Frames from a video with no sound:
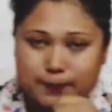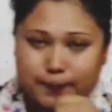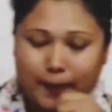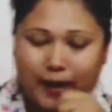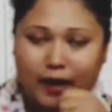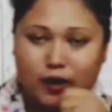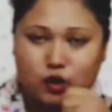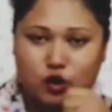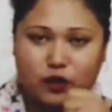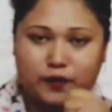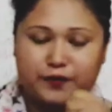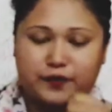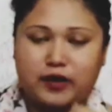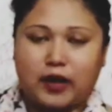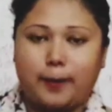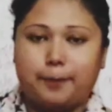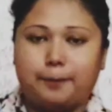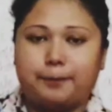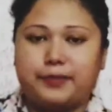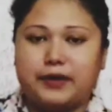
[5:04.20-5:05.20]
part of
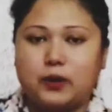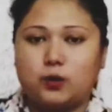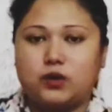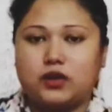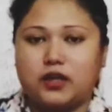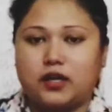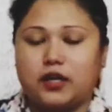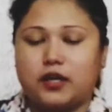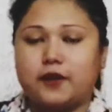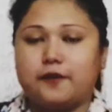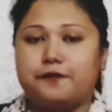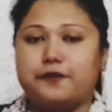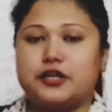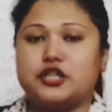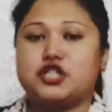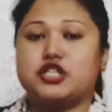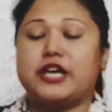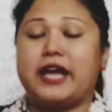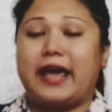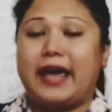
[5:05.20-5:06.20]
computer
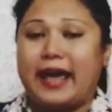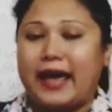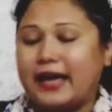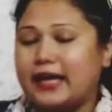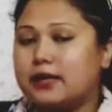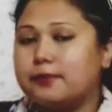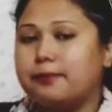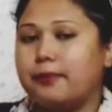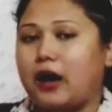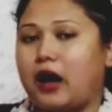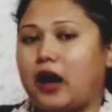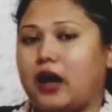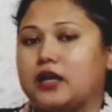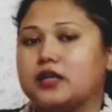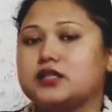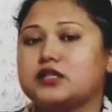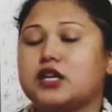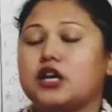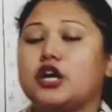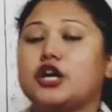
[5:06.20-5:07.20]
which help us
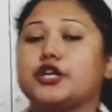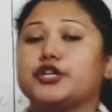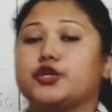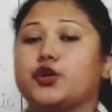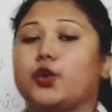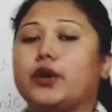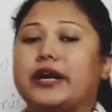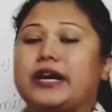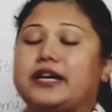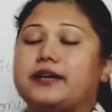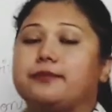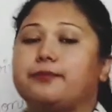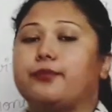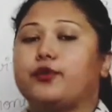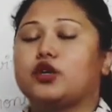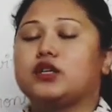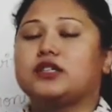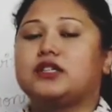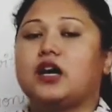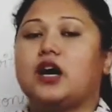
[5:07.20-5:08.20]
to
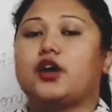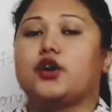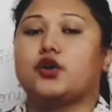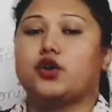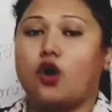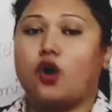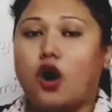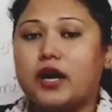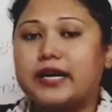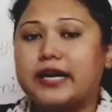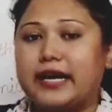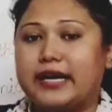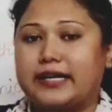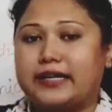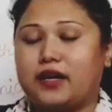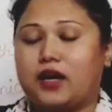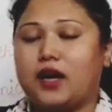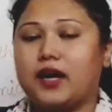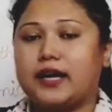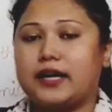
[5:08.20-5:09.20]
input the raw
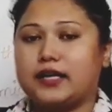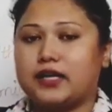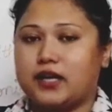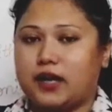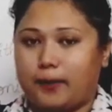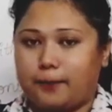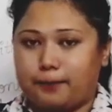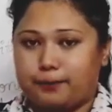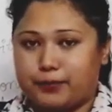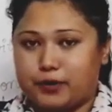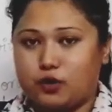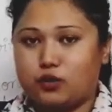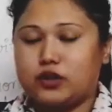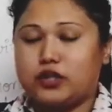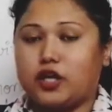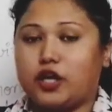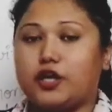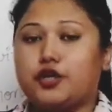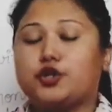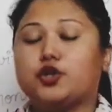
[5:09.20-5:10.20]
data in
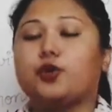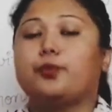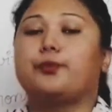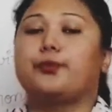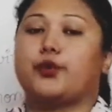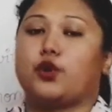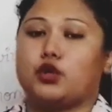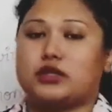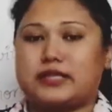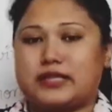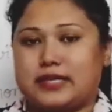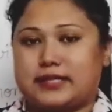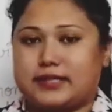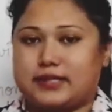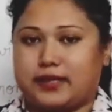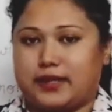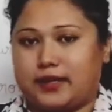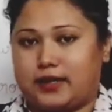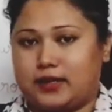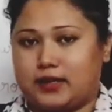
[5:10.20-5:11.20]
computer to process
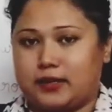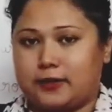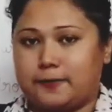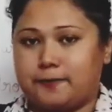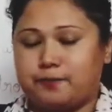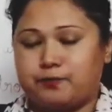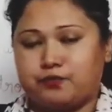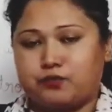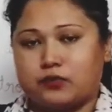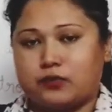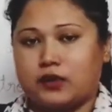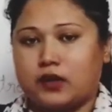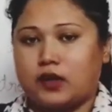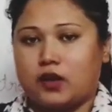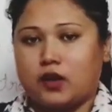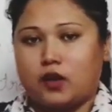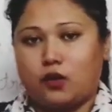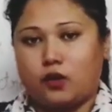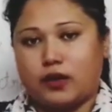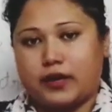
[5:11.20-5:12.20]
it.
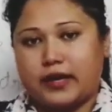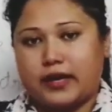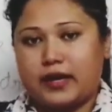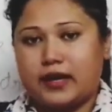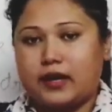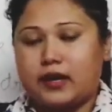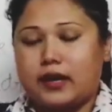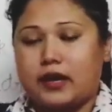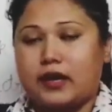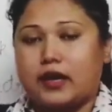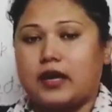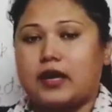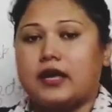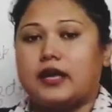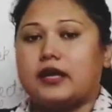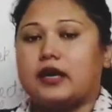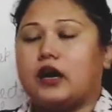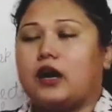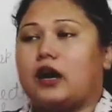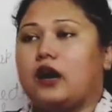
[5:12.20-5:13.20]
Okay.
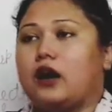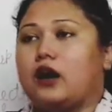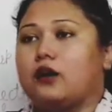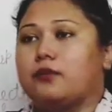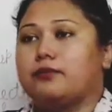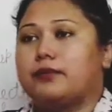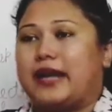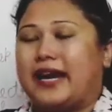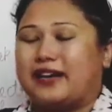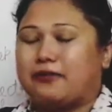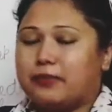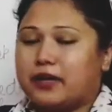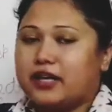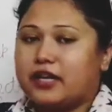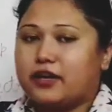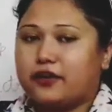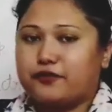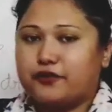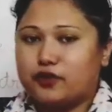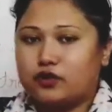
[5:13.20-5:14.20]
Let me
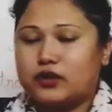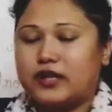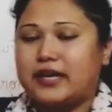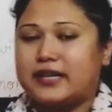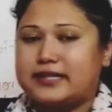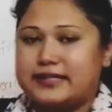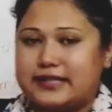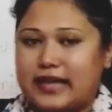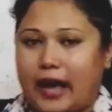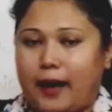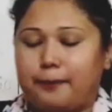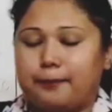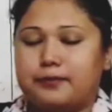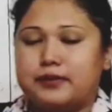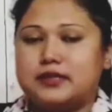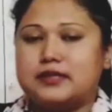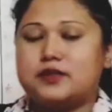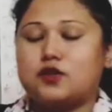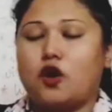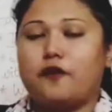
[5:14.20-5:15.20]
give you the
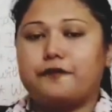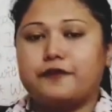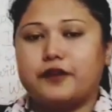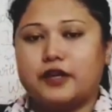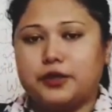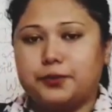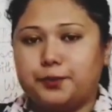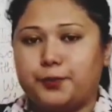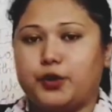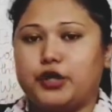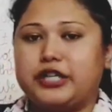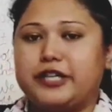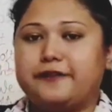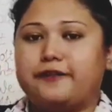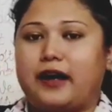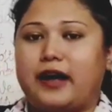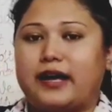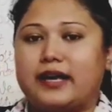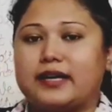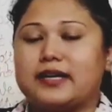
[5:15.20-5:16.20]
examples of input
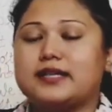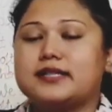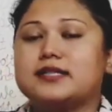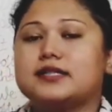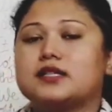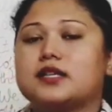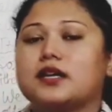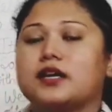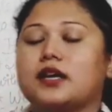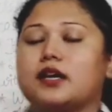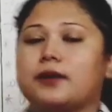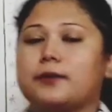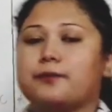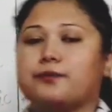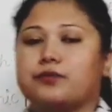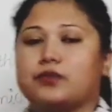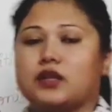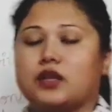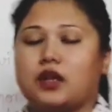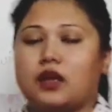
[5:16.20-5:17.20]
device.
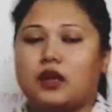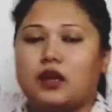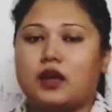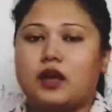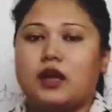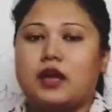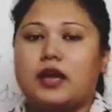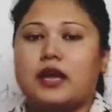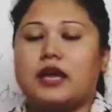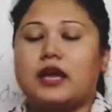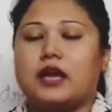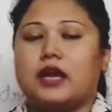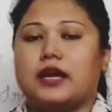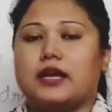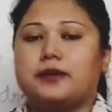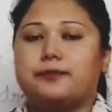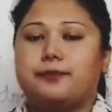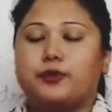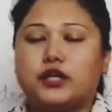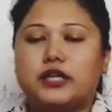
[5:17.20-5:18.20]

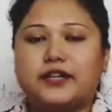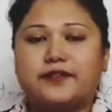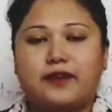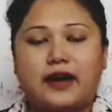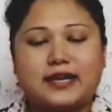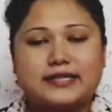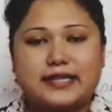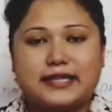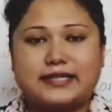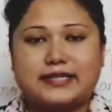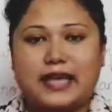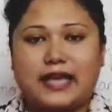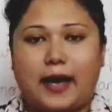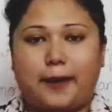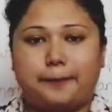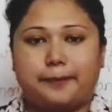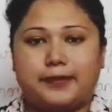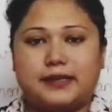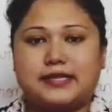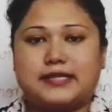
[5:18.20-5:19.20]
Input device
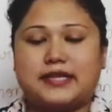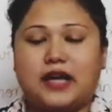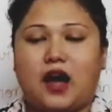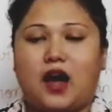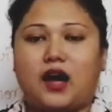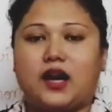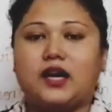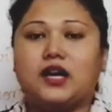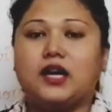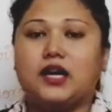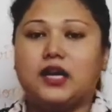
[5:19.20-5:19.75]
examples are